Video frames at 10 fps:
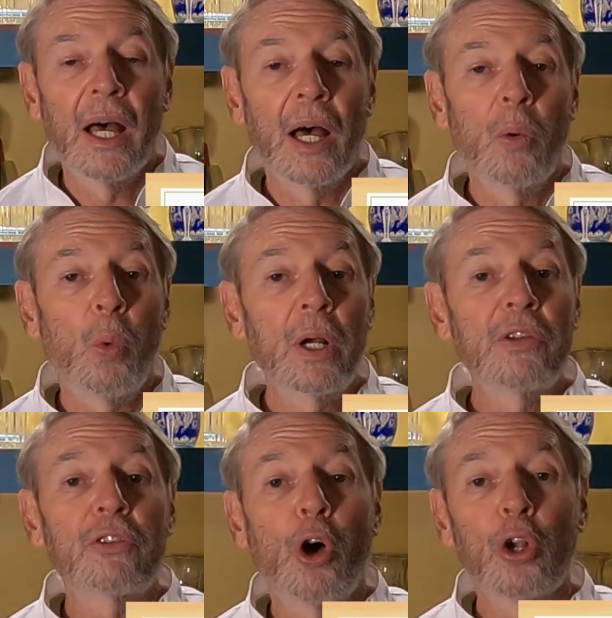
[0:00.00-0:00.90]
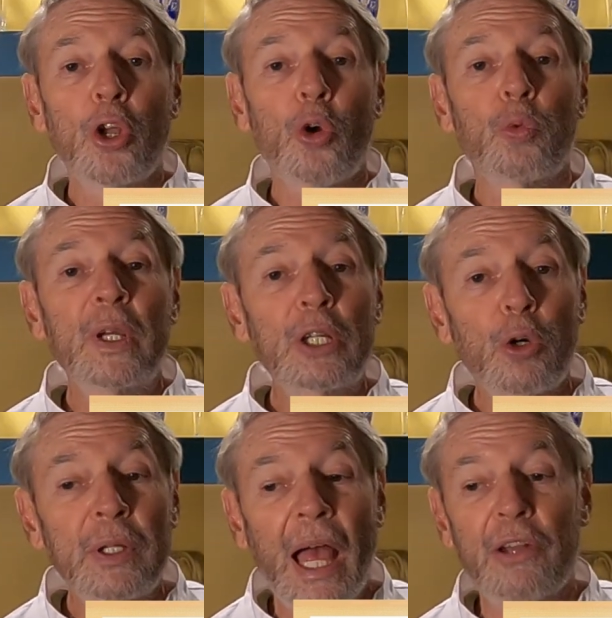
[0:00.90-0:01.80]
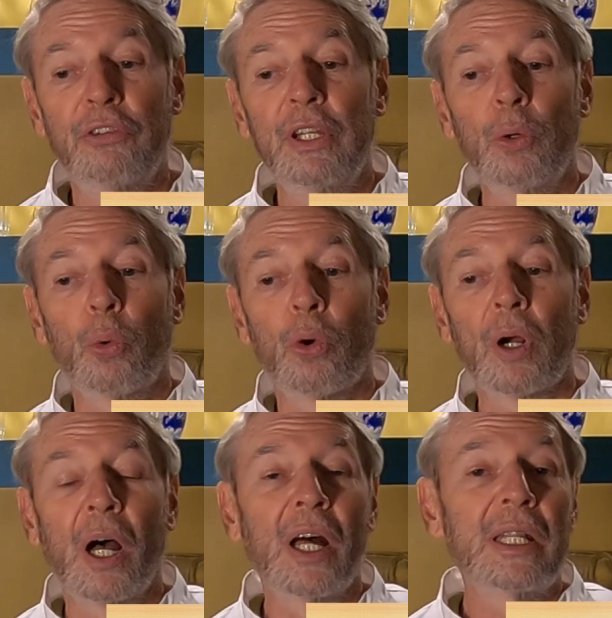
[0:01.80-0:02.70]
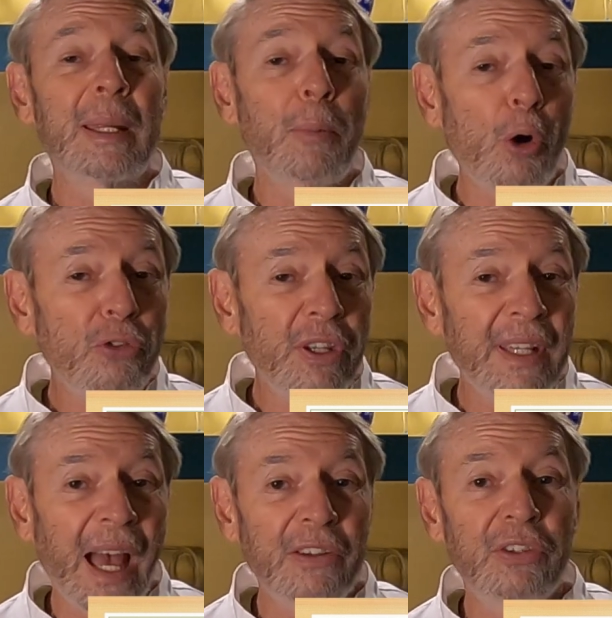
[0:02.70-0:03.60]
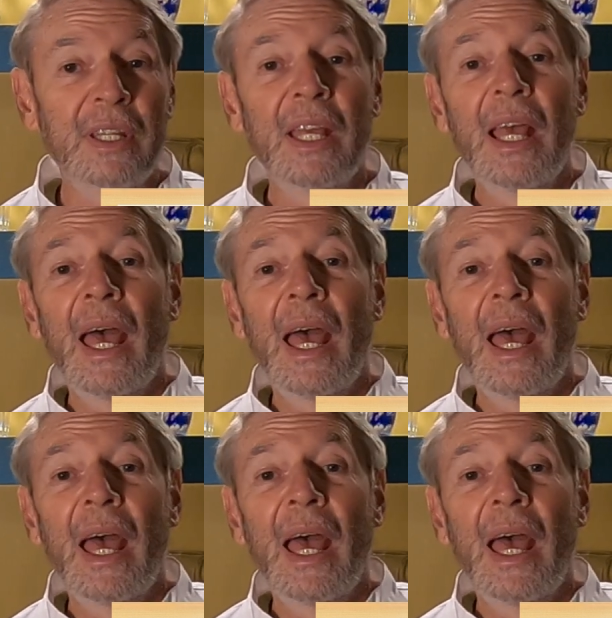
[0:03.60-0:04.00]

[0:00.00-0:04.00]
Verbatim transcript: Uh, one is called iriko dashi or uh, niboshi dashi,